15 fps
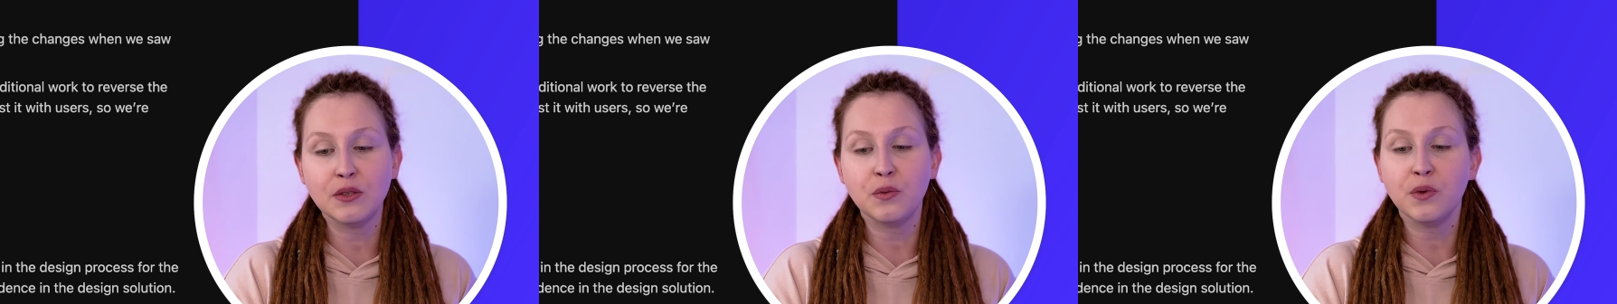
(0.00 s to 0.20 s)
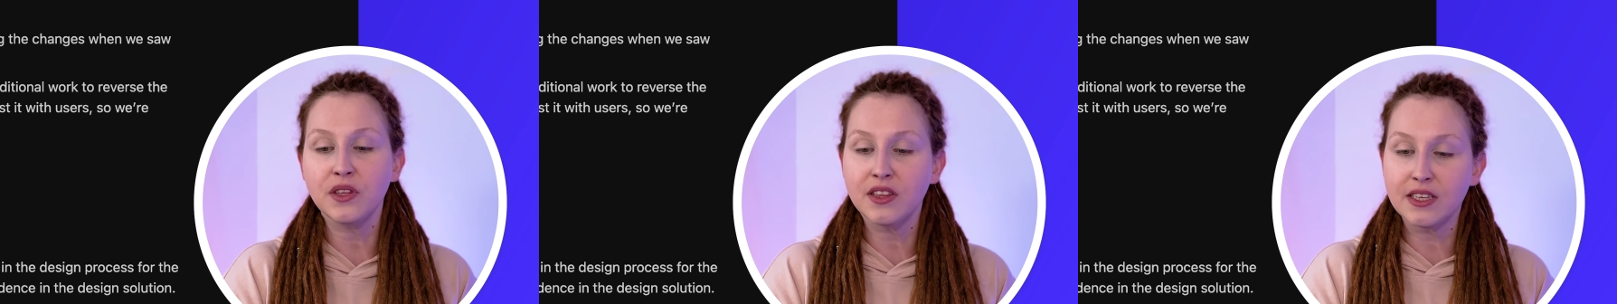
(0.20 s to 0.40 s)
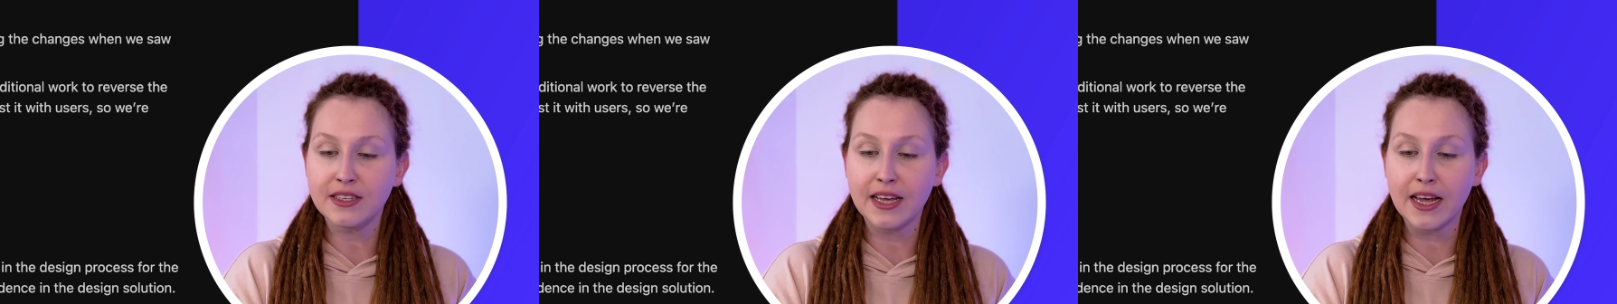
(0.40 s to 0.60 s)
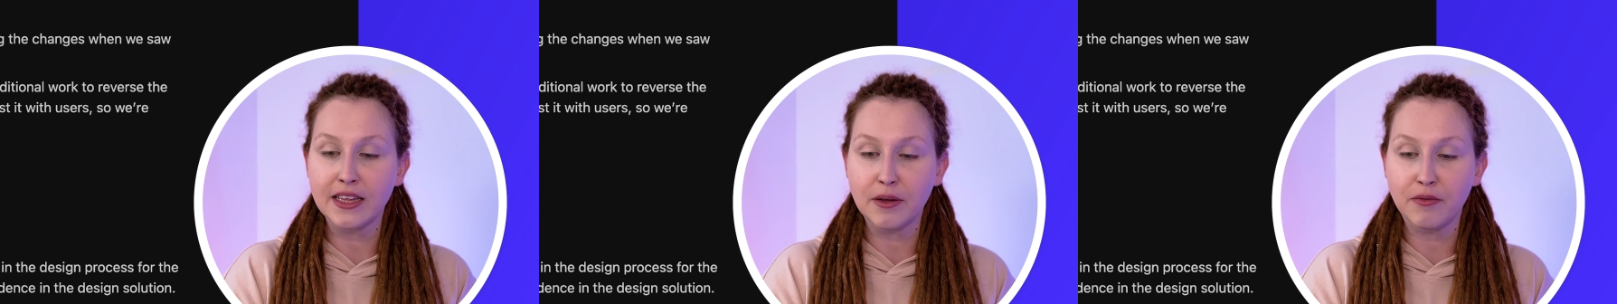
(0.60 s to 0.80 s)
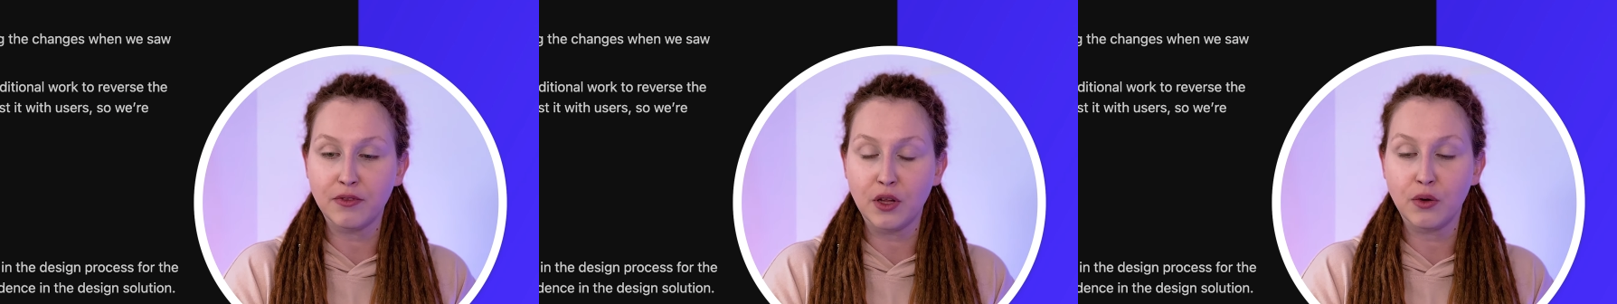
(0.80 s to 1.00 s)
with the
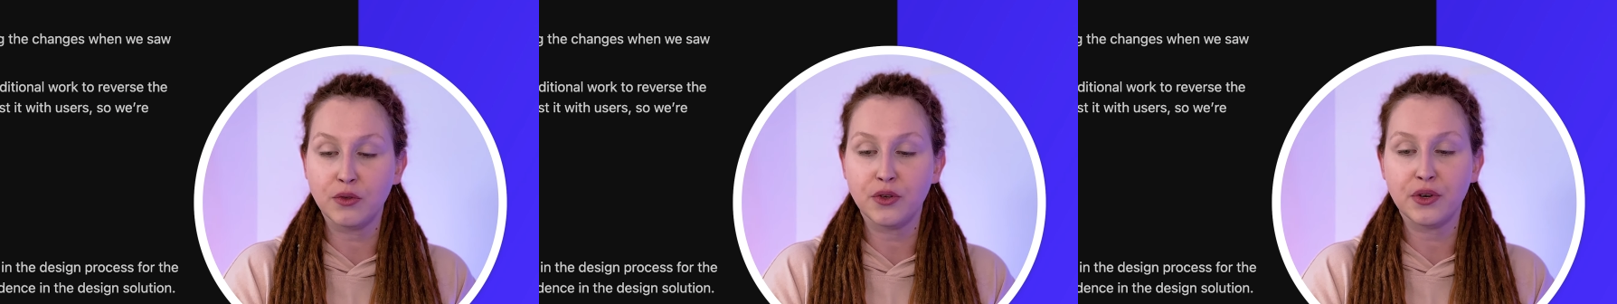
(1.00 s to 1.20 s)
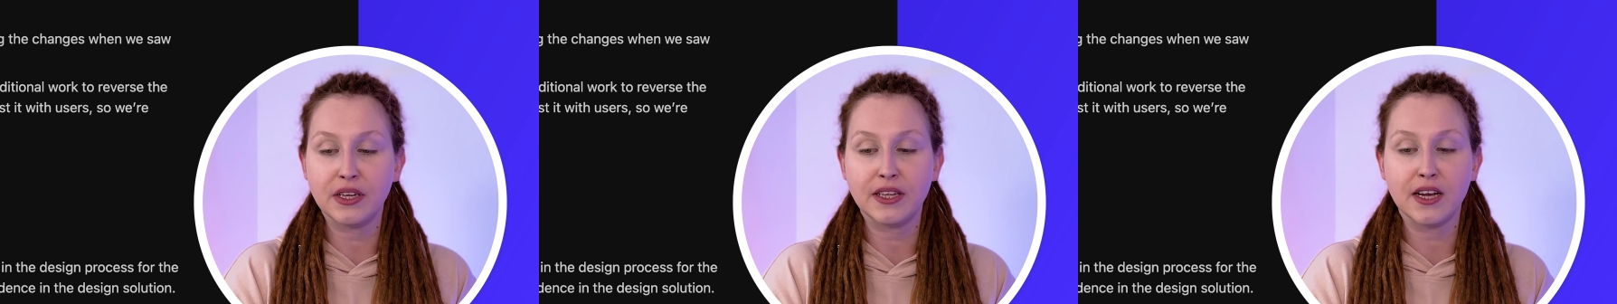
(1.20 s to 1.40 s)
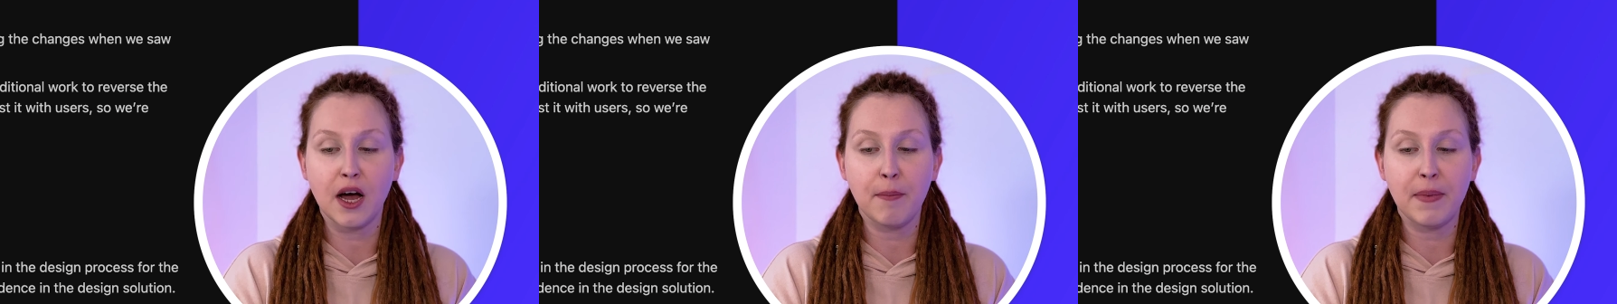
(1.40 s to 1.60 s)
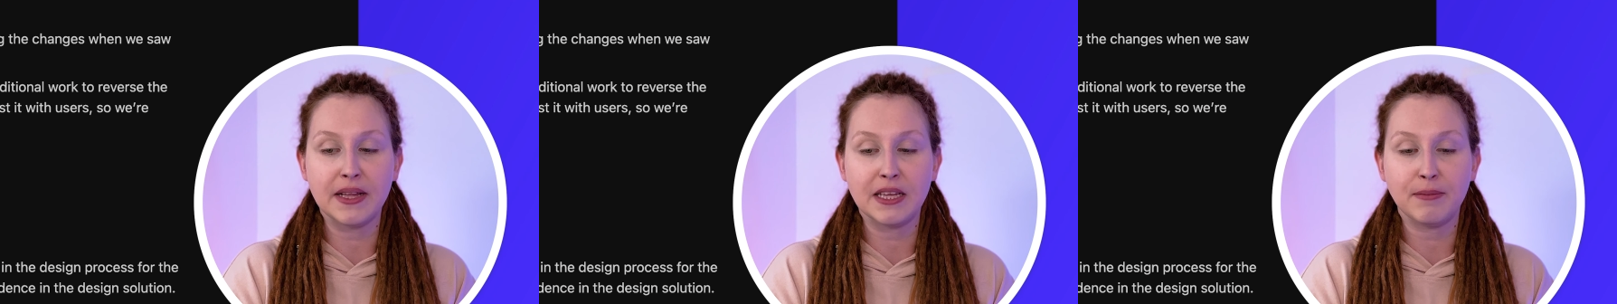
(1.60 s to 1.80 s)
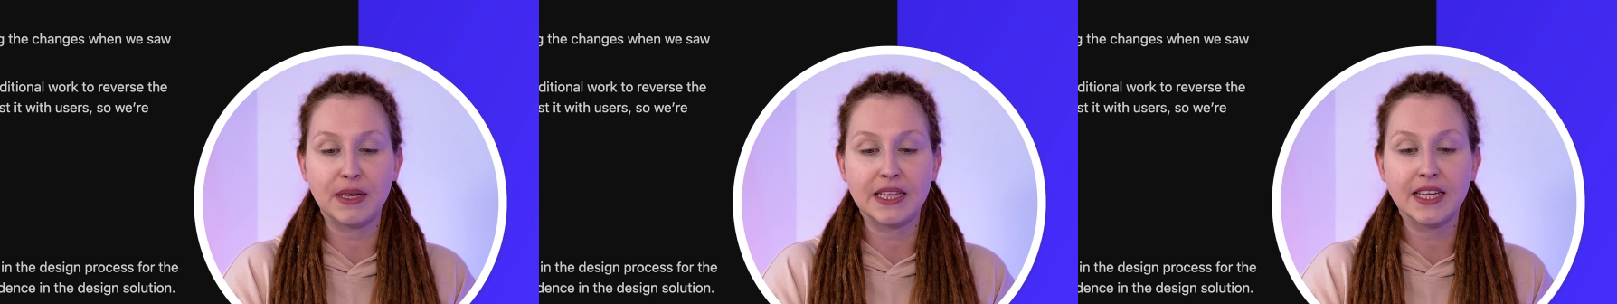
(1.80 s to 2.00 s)
sign-up flow during the
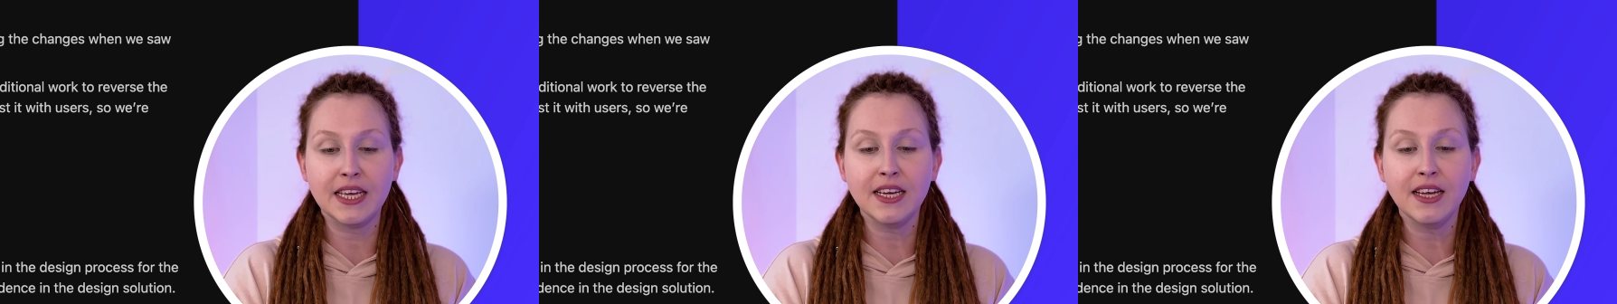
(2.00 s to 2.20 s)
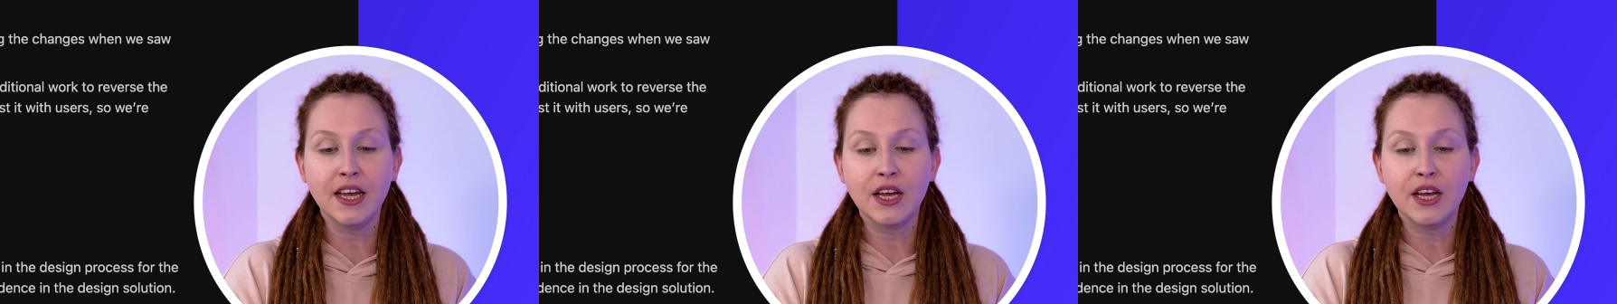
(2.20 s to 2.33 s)
company meeting